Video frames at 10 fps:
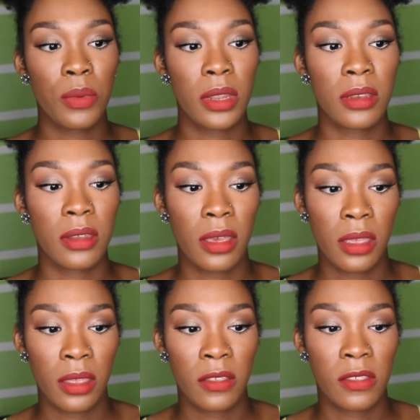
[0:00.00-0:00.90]
what it
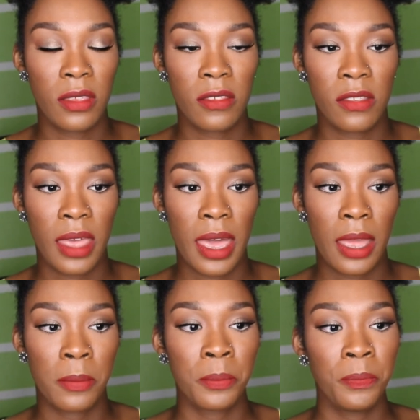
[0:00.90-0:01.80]
does is
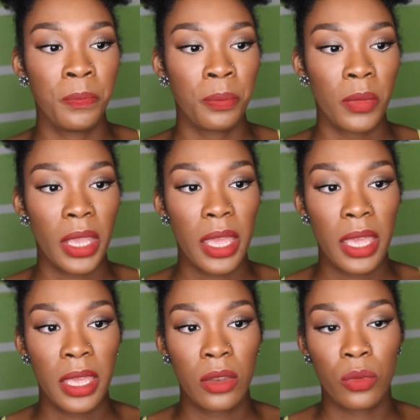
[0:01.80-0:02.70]
that
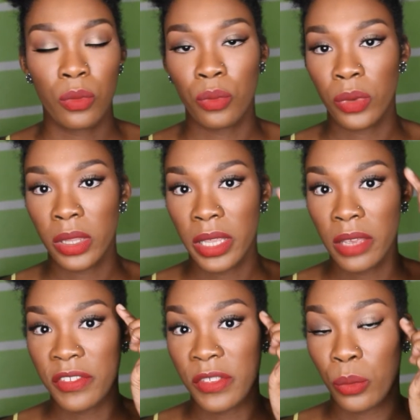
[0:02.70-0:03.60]
it
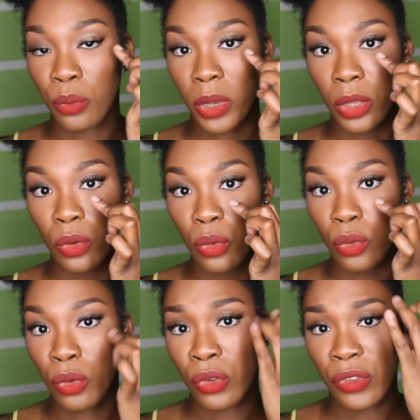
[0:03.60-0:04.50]
relieves the
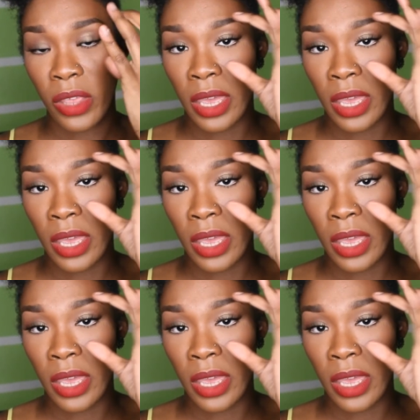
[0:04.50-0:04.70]
wrinkles